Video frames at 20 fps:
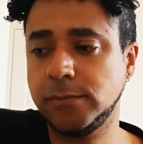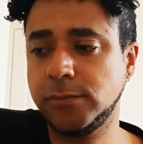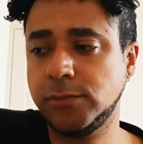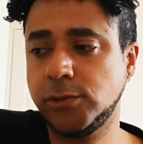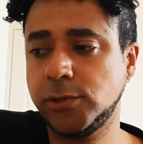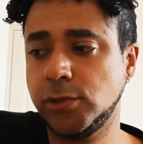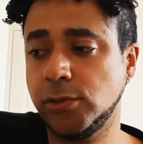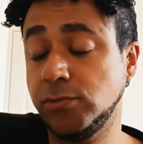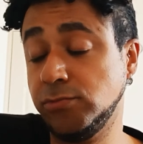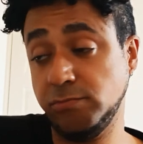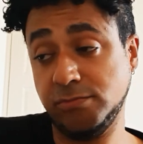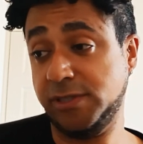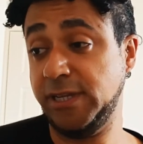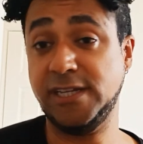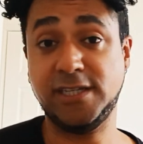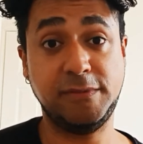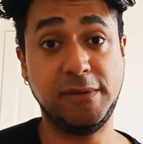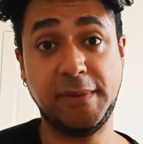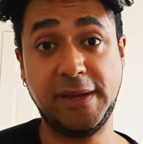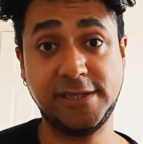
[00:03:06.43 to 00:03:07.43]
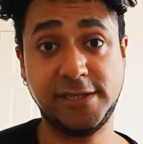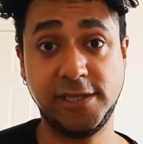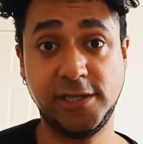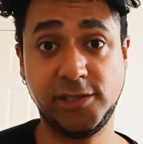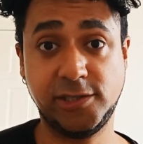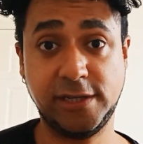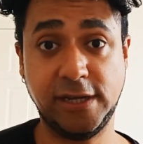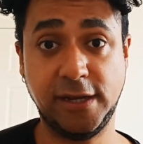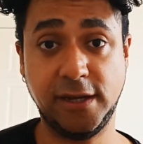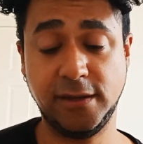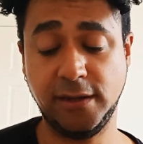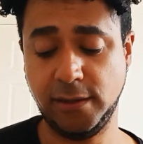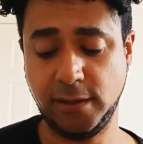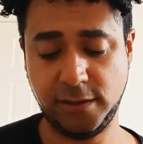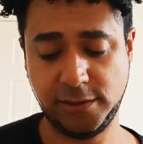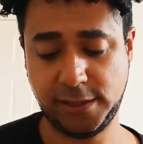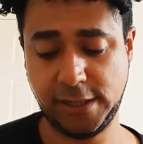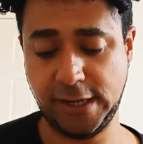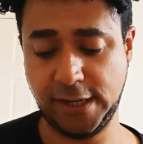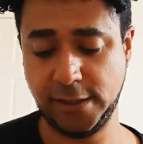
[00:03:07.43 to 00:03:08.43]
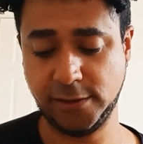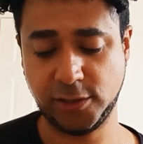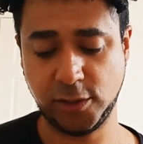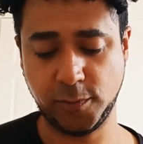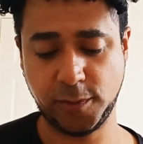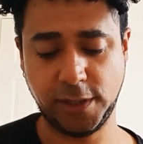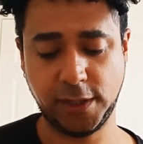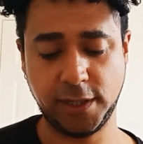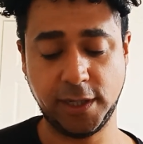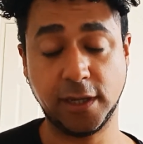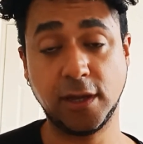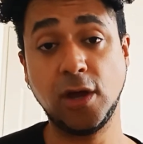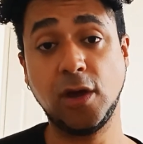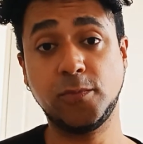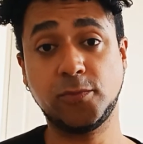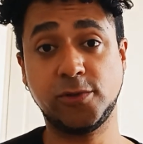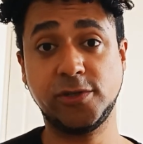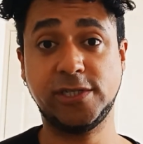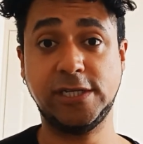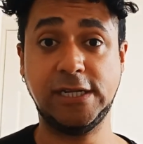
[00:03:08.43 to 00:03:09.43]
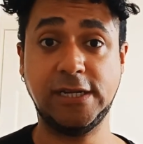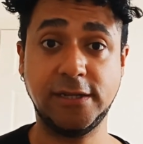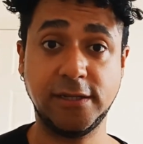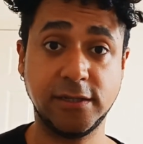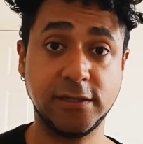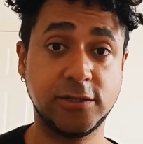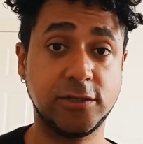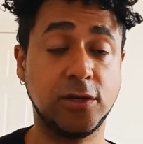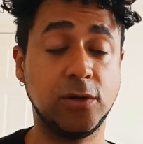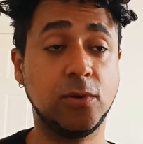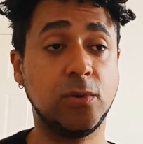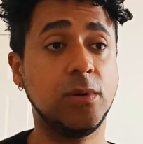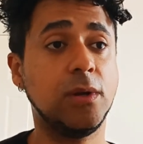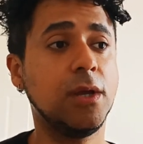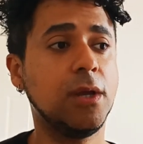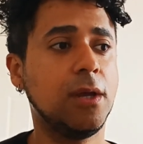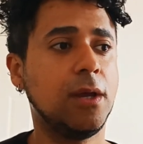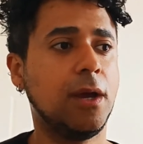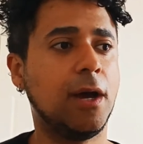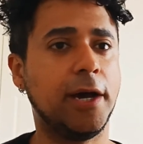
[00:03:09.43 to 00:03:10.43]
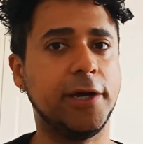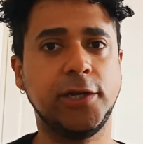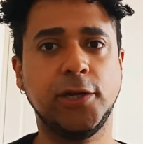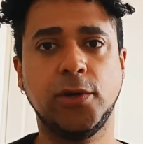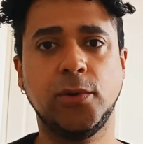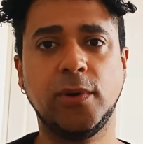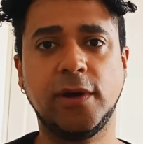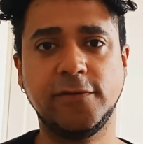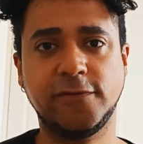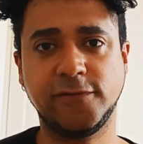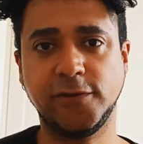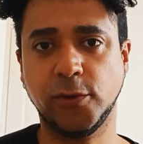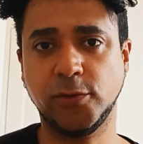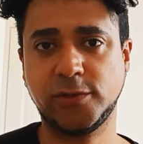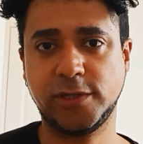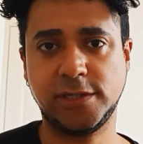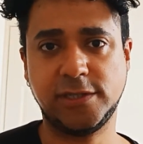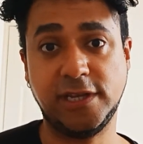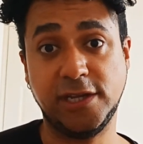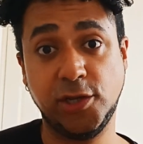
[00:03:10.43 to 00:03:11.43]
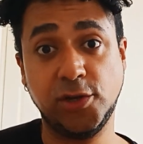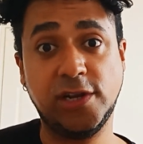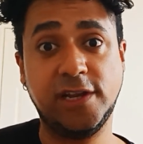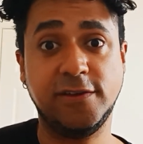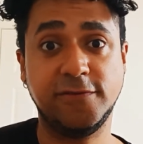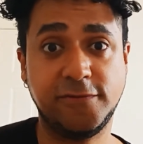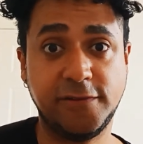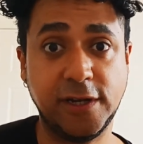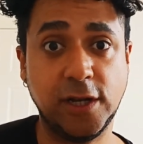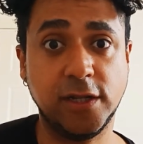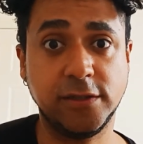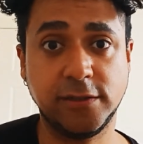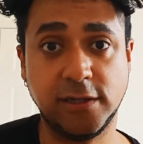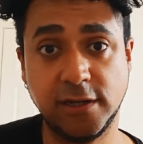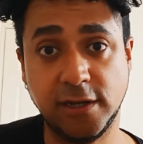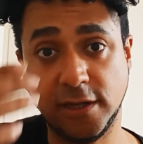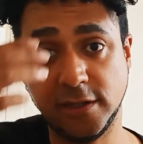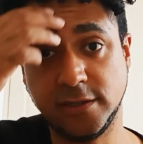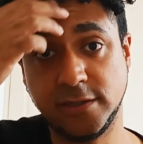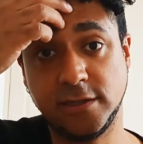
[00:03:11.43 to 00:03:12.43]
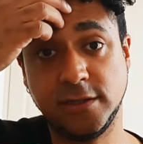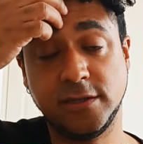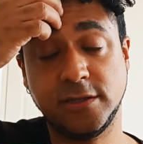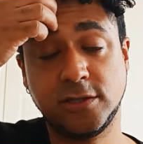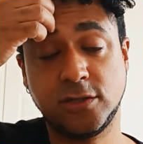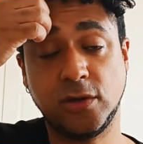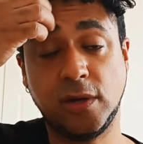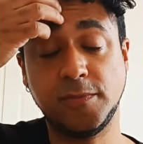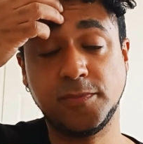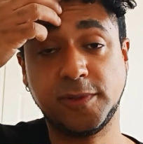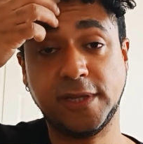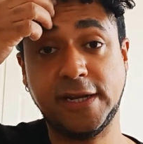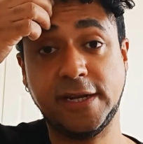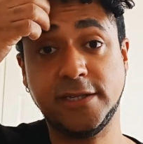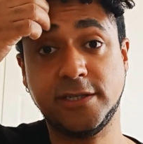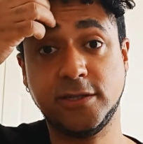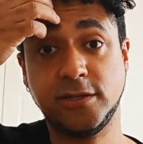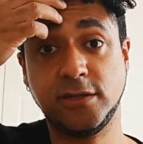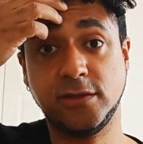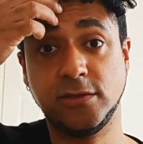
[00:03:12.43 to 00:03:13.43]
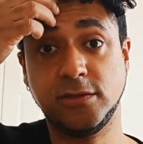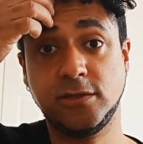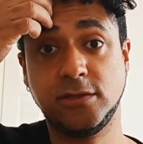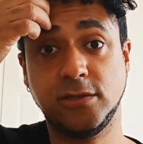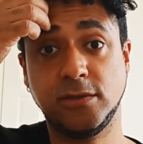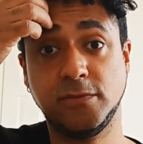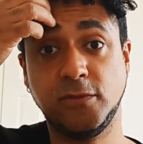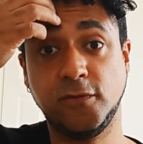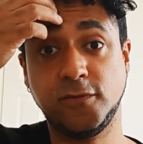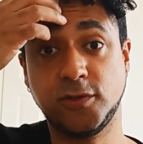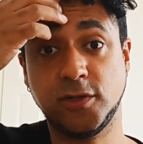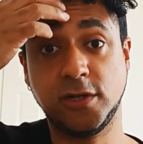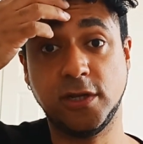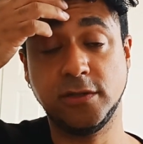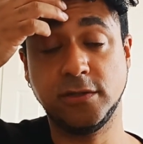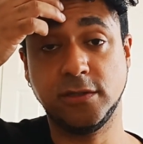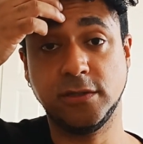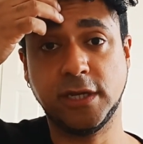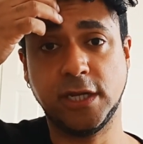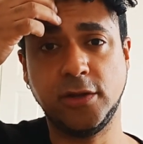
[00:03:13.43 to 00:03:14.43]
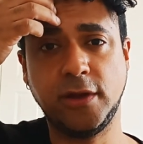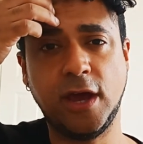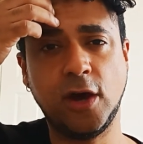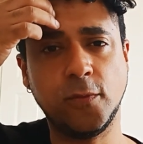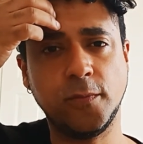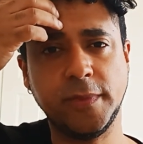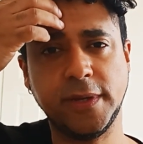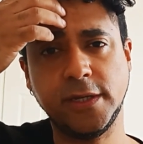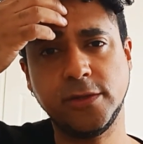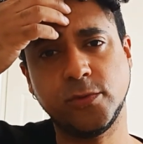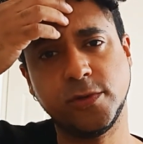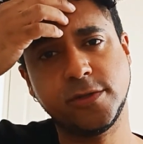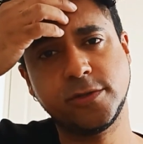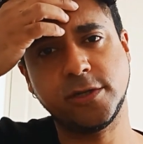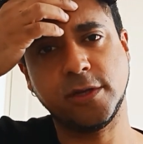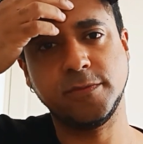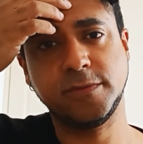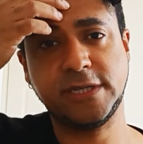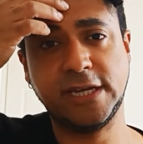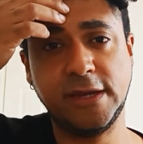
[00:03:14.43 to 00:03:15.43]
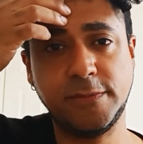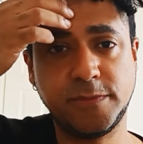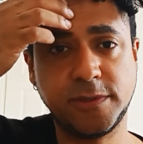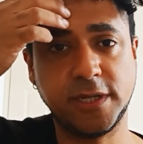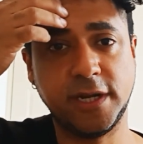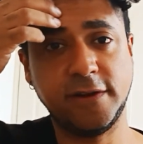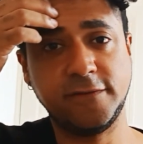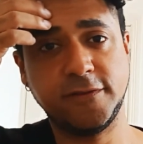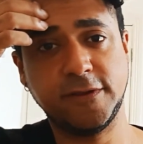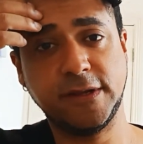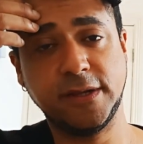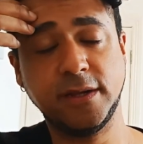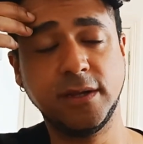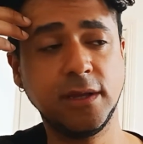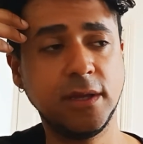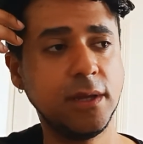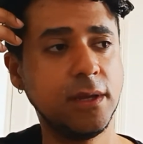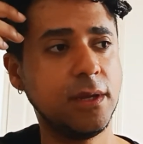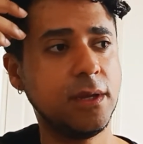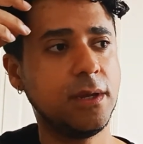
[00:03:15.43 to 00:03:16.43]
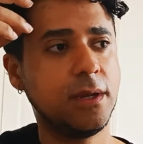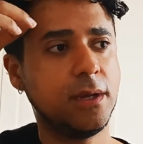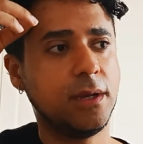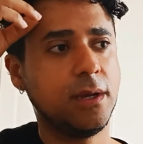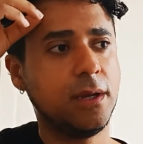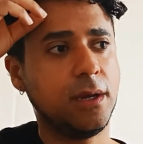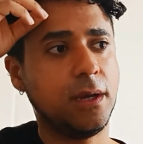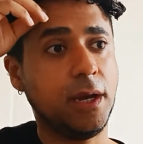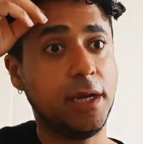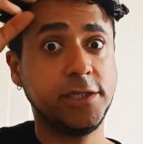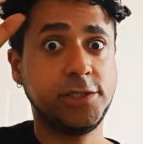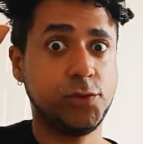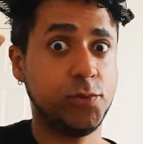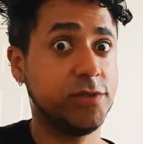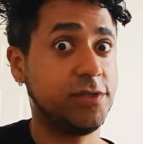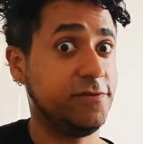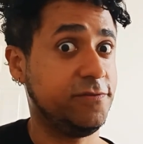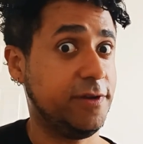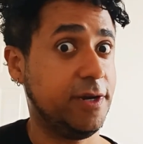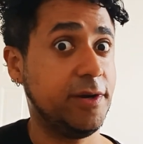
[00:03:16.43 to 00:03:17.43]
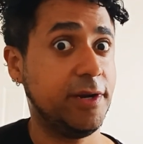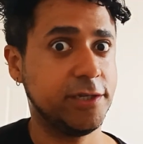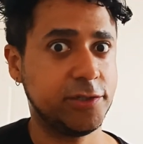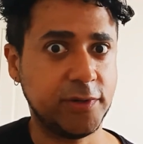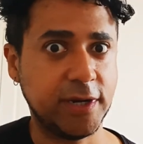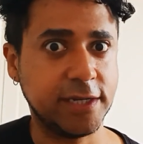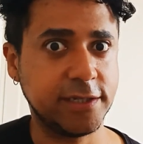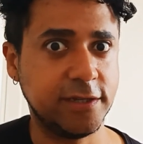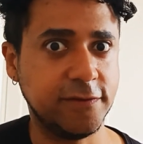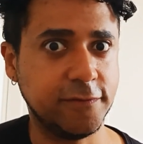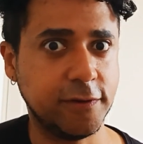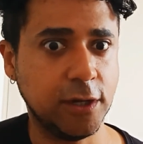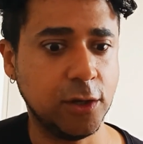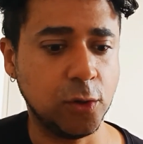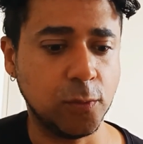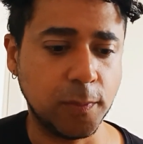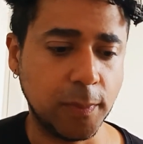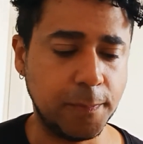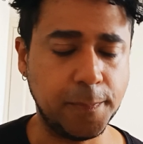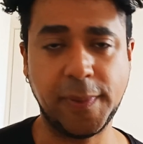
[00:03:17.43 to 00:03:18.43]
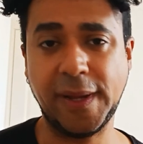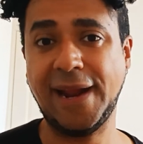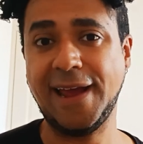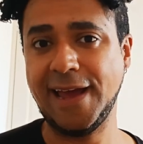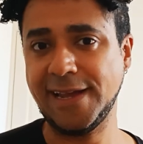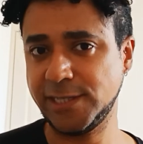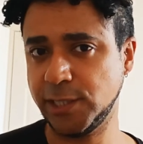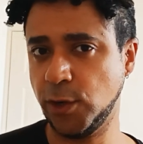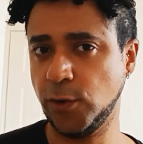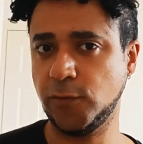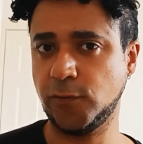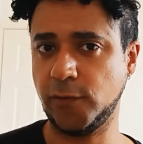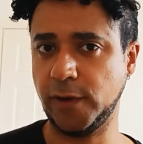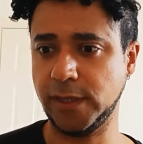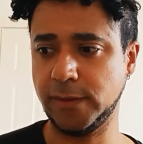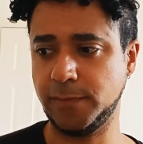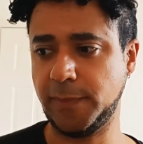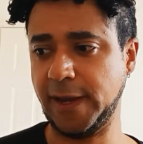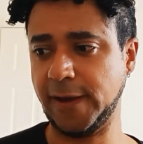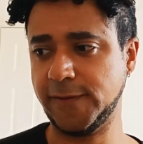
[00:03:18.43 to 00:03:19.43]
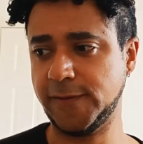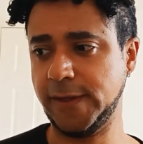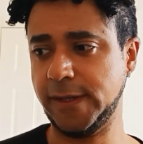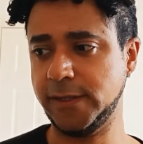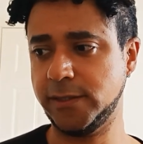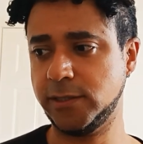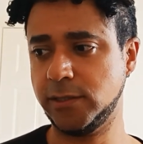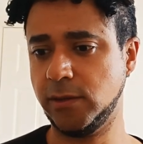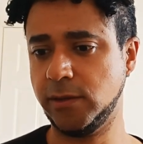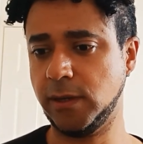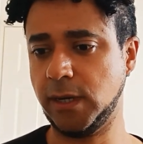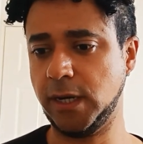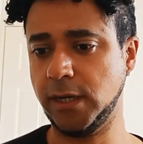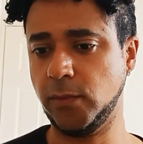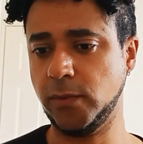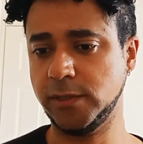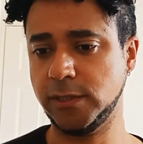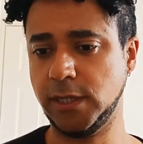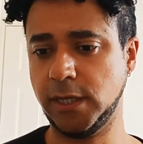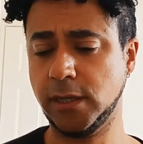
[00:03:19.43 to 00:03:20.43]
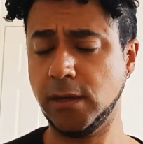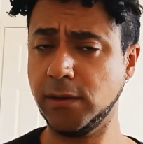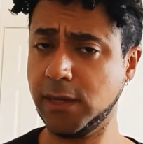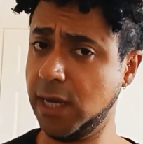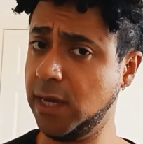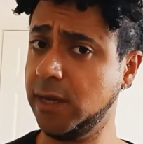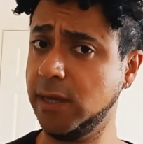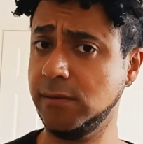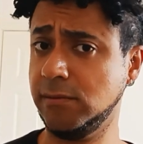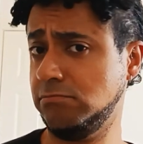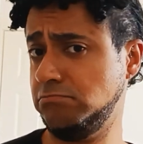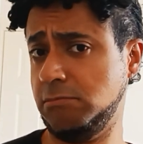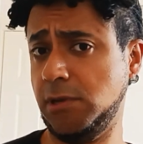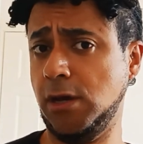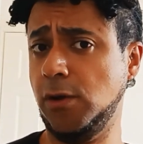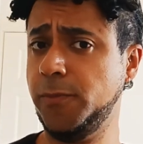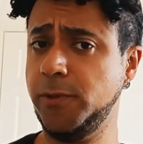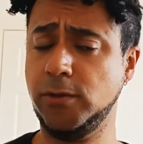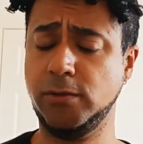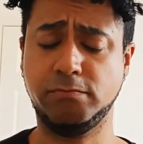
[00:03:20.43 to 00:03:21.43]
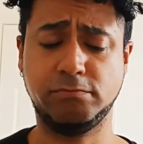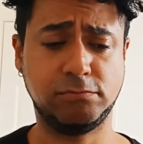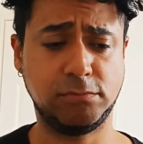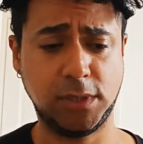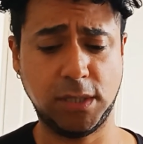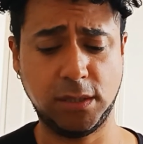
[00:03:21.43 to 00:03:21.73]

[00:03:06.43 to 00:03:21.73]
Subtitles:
so sent me a message saying something like, oh, I'm Brazilian, so I know I've noticed that you live in London, so I'm planning to move to London. Can you help me with some tips and everything? And she was a very attractive girl, but I had a girlfriend back then, so I was like, okay, I can help you.